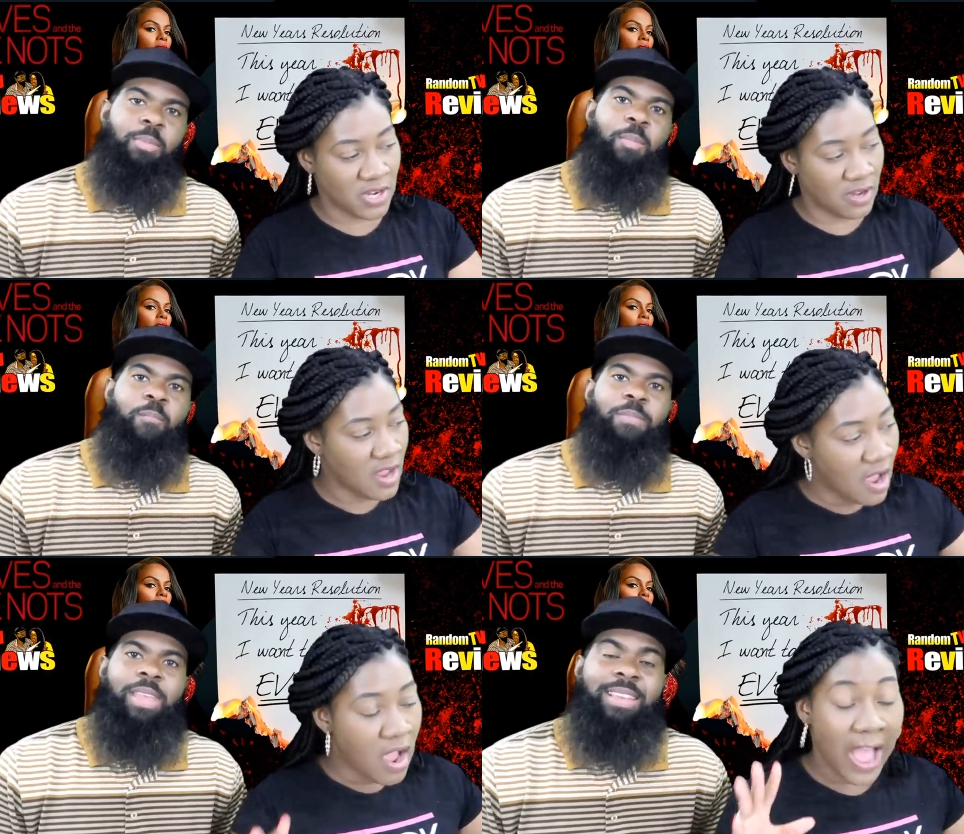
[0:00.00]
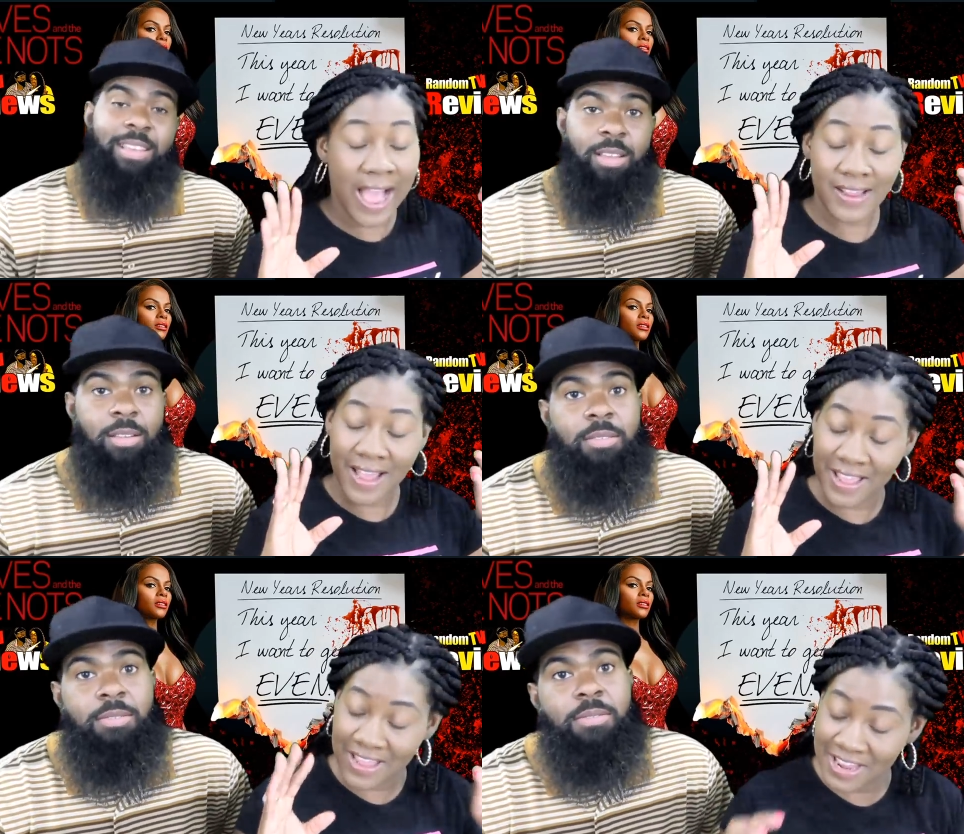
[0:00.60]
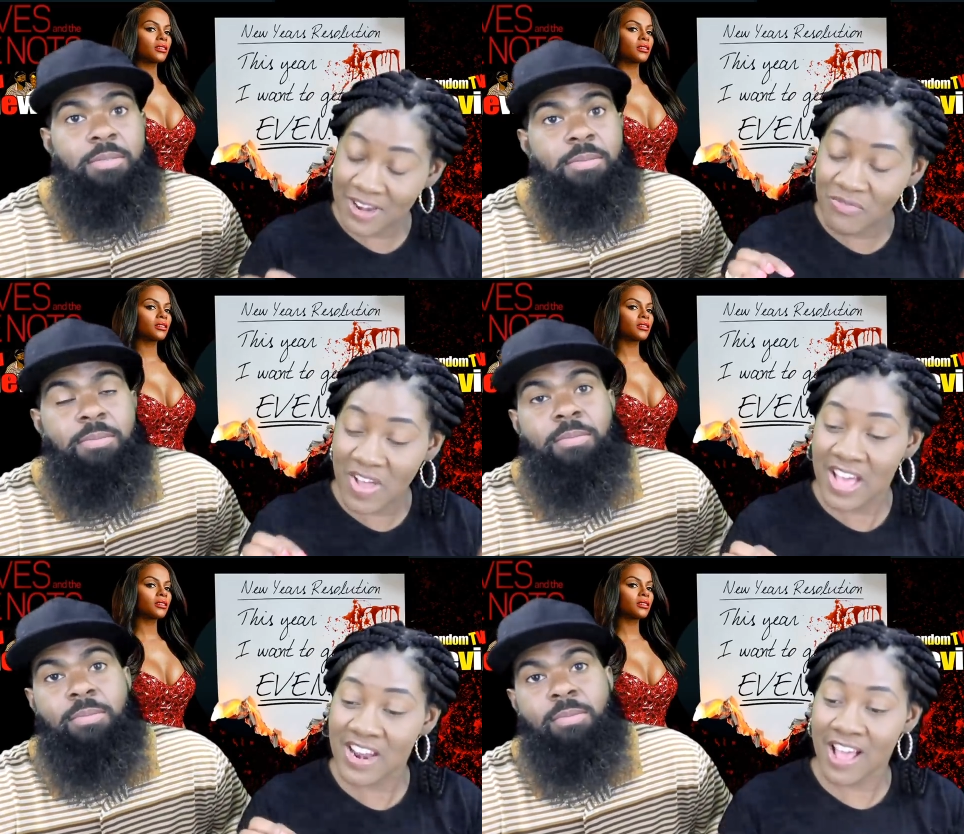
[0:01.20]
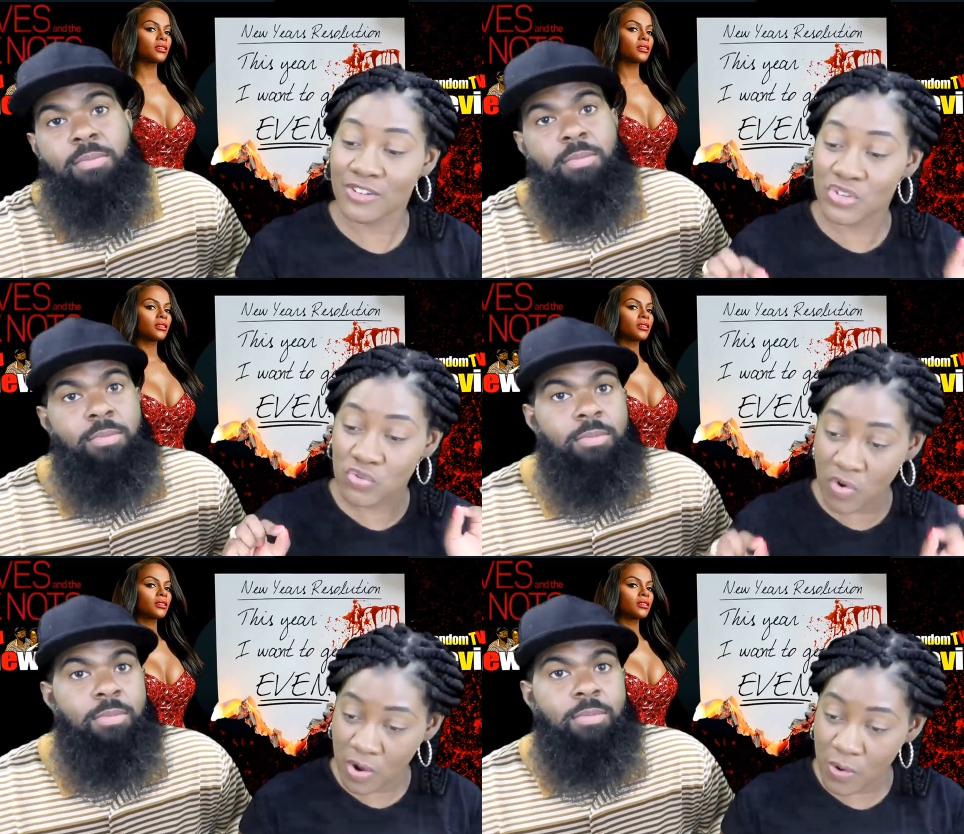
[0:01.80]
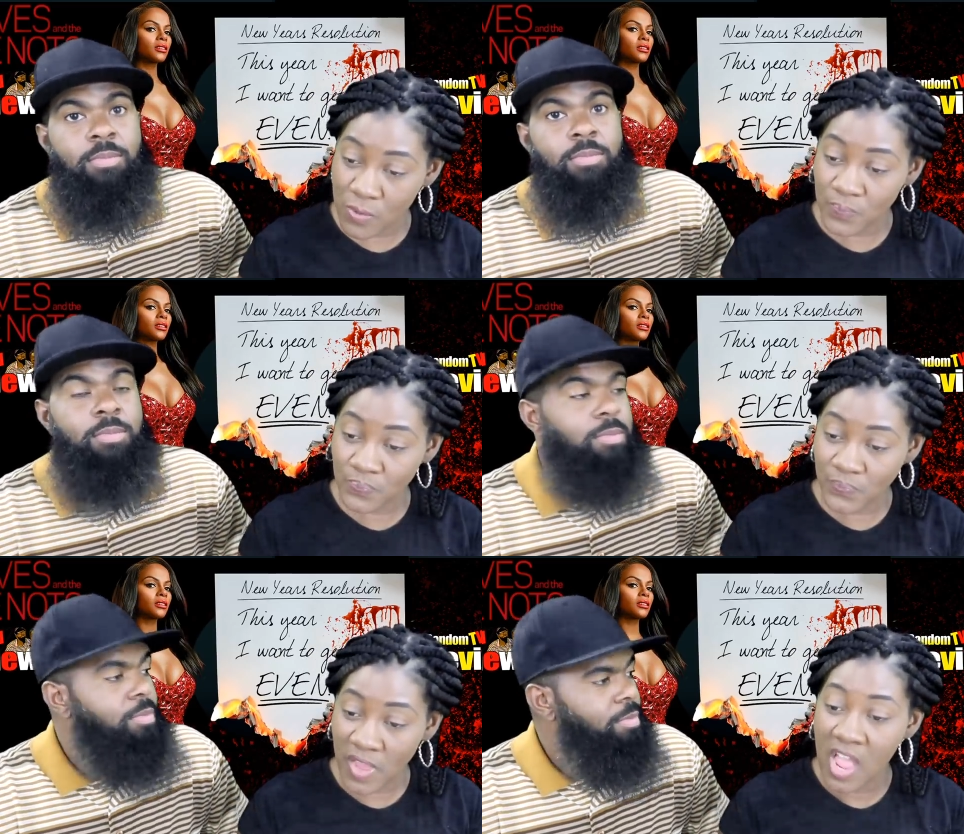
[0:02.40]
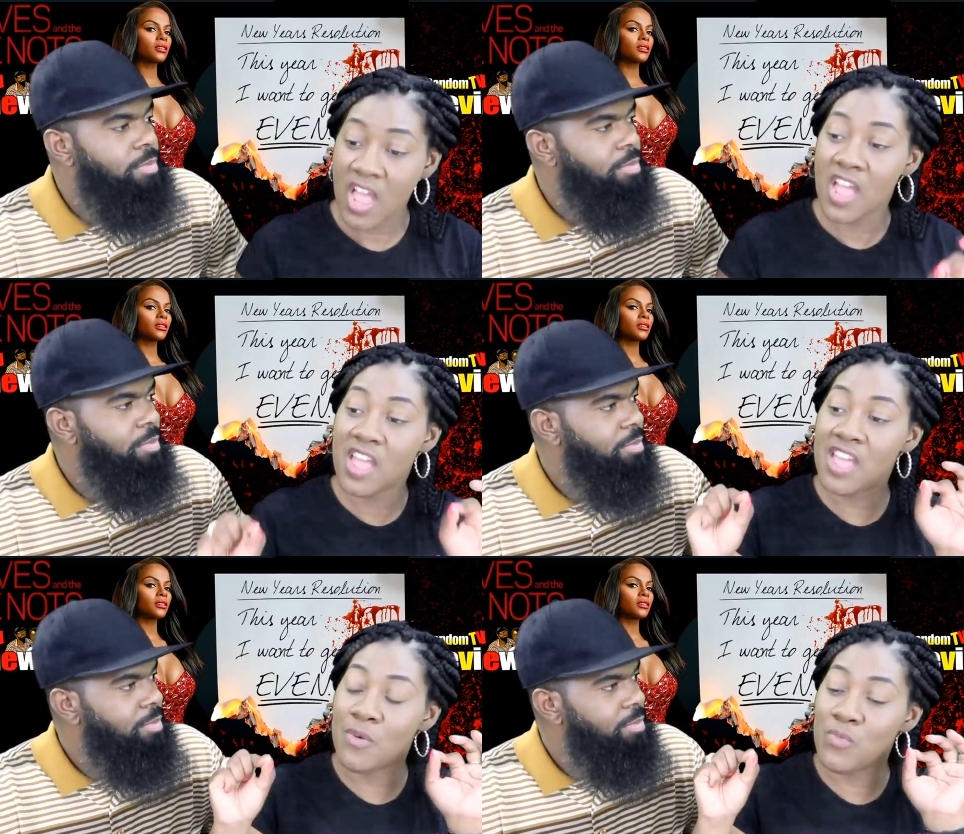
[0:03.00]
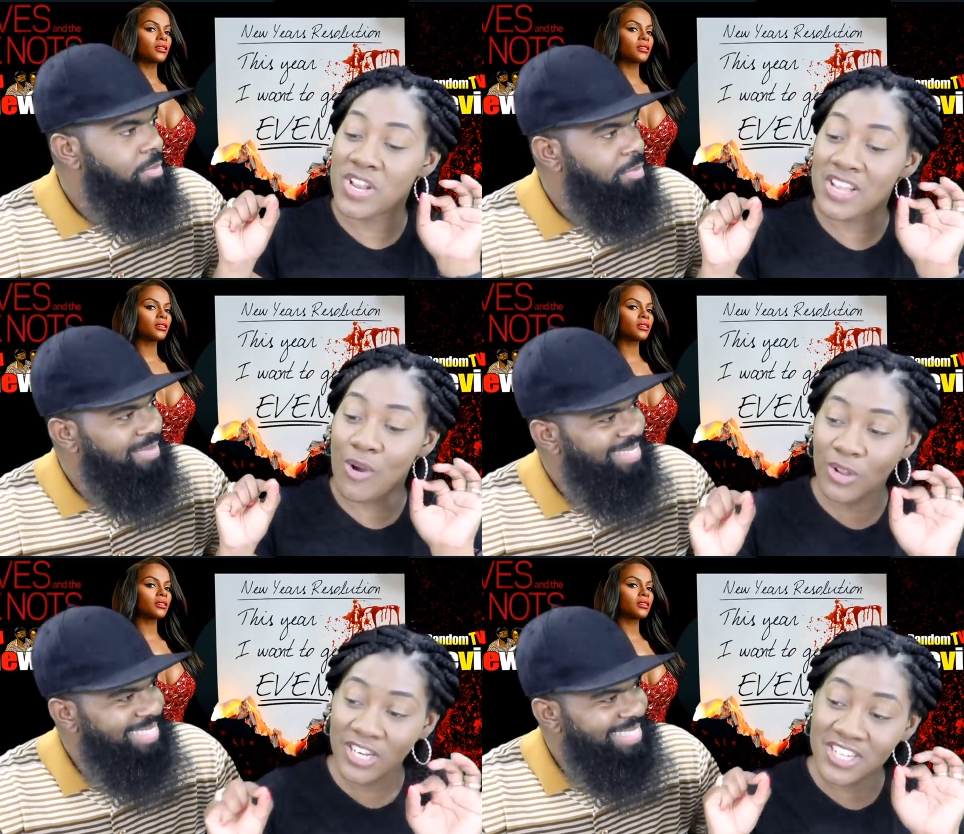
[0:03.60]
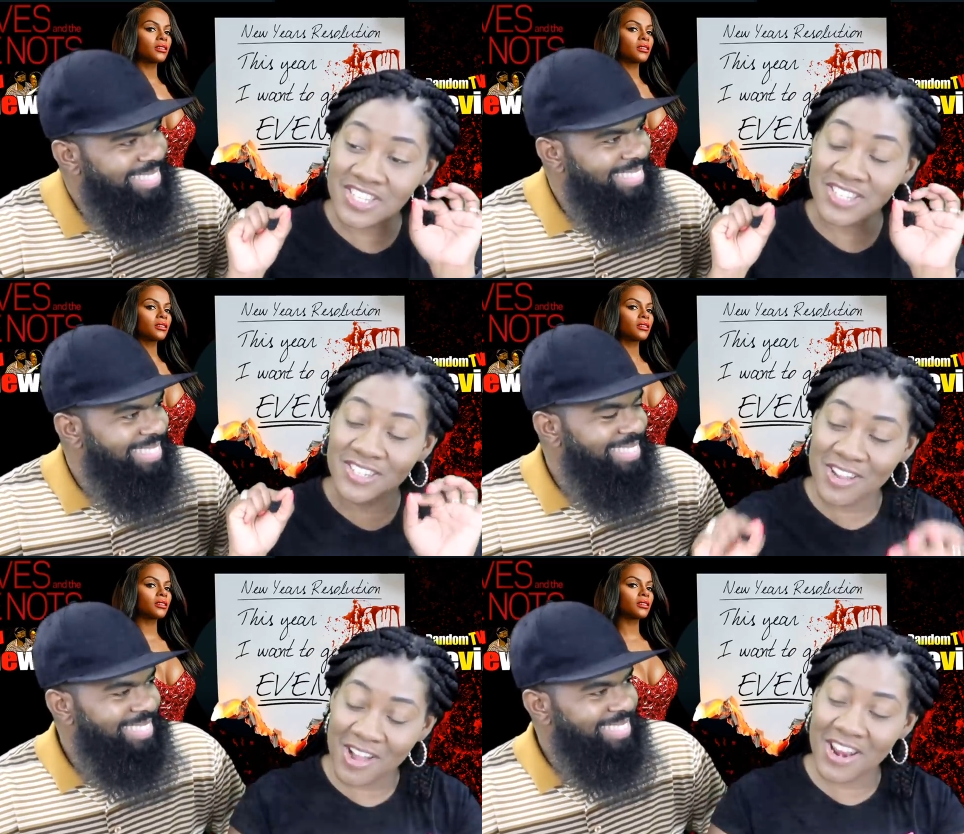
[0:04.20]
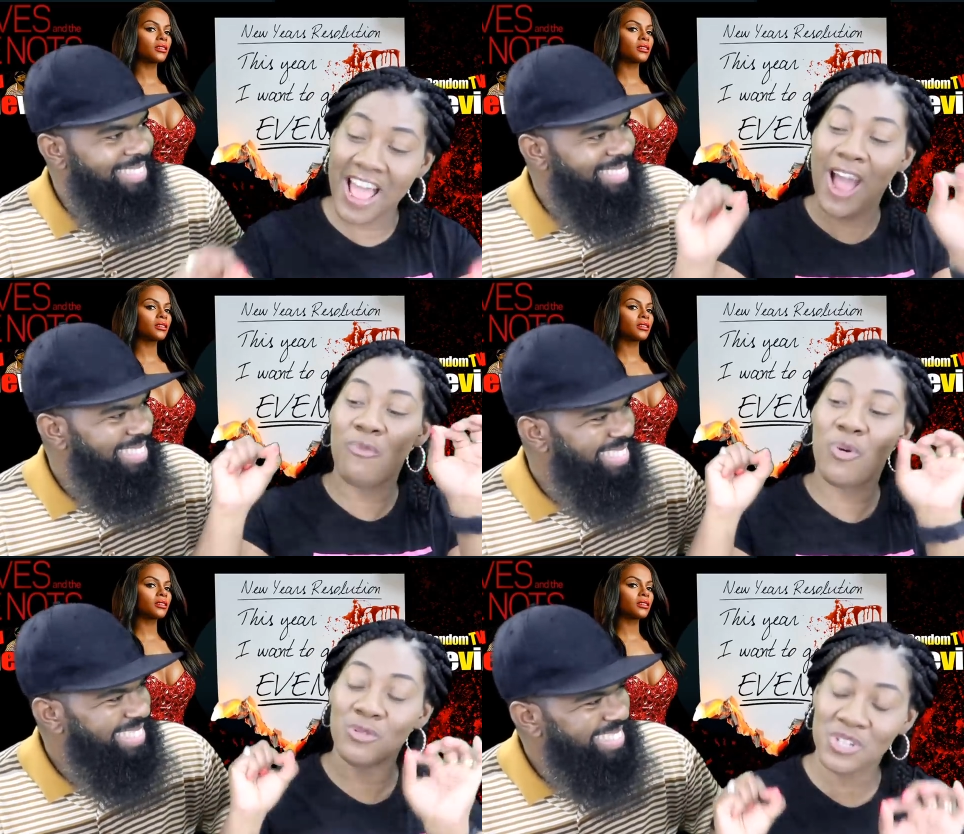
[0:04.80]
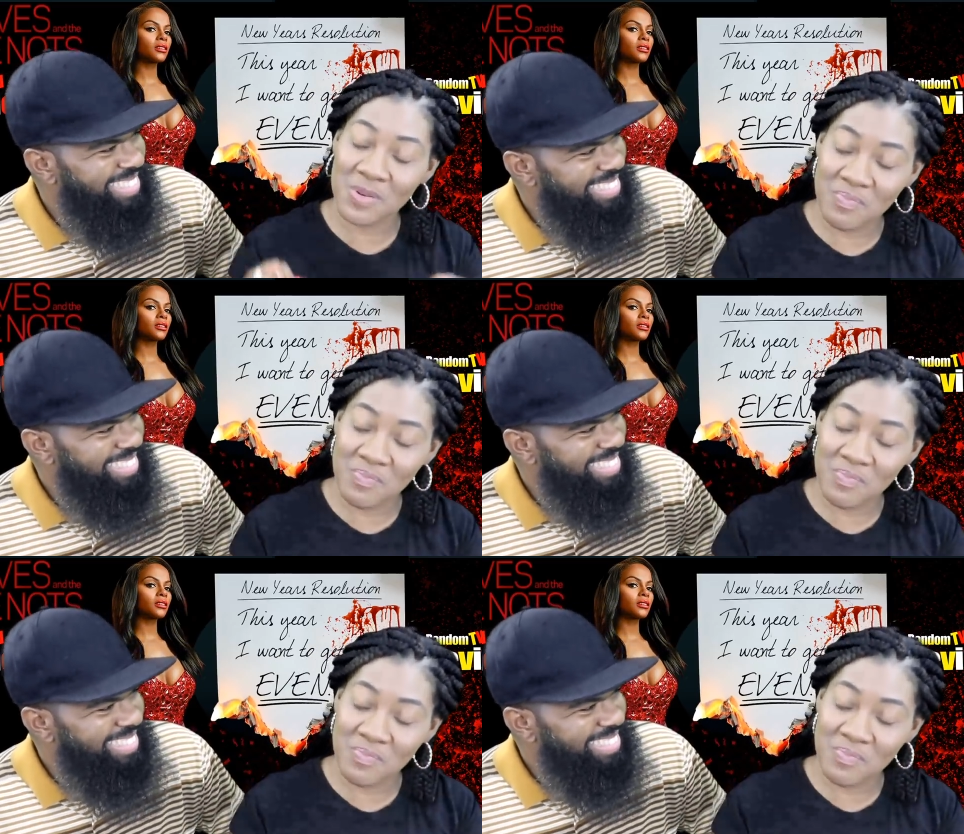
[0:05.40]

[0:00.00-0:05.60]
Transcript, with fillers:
Speaker 1: Benny. I got $85 strong, And when all of this is done, I want